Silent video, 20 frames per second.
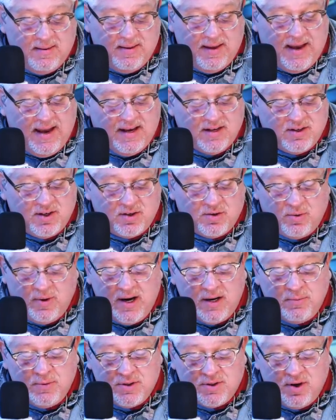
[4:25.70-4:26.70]
As a
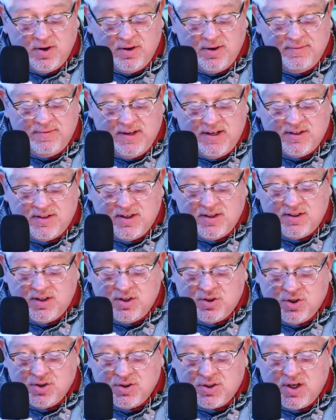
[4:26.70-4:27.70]
direct result of these
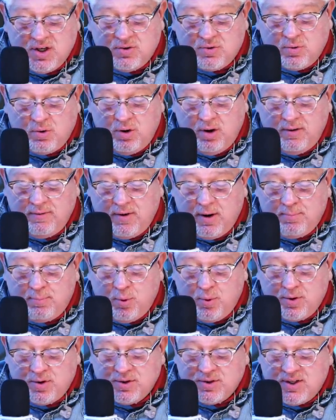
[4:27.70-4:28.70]
decisions, control of our
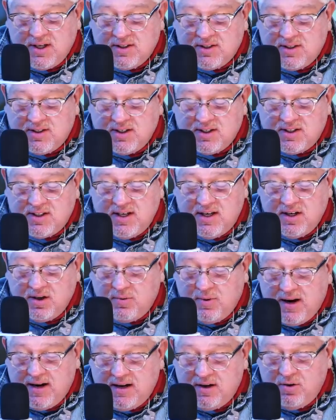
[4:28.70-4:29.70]
borders has
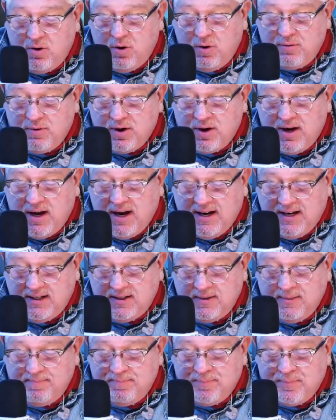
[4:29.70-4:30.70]
disintegrated
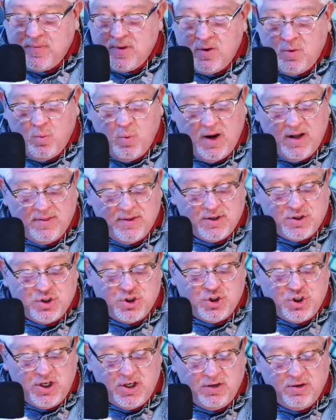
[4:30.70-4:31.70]
overnight. While the
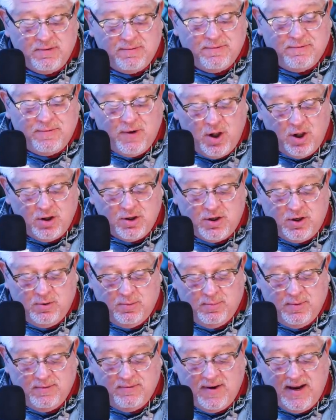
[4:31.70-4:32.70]
sheer
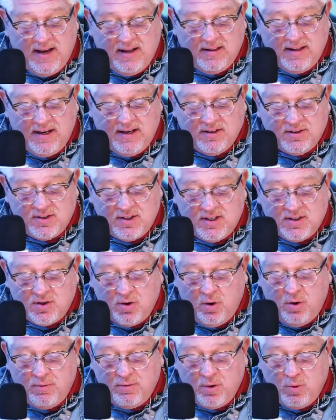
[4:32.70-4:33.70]
volume of aliens is
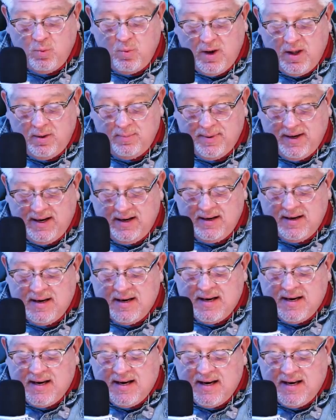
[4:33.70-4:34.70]
overwhelming,
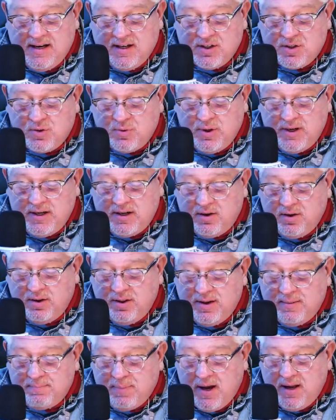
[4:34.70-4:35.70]
it is critical
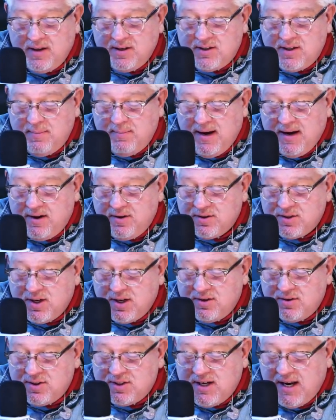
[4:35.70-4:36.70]
that policymakers
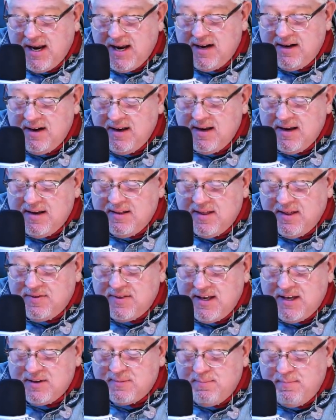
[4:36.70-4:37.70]
understand that
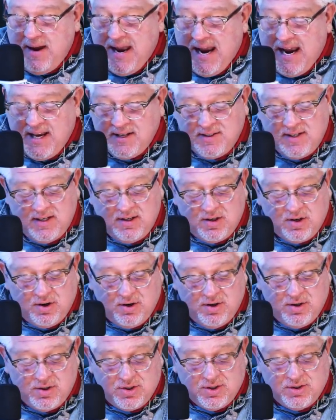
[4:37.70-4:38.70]
these mass
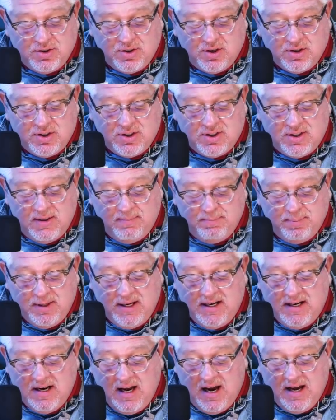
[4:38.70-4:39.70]
incursions are
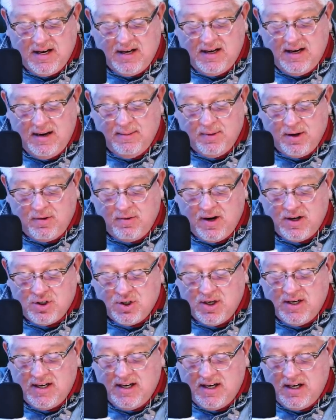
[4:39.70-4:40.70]
simply not an
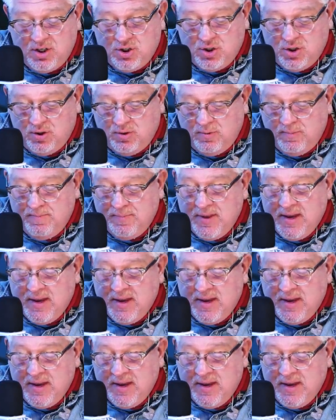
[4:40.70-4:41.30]
immigration issue.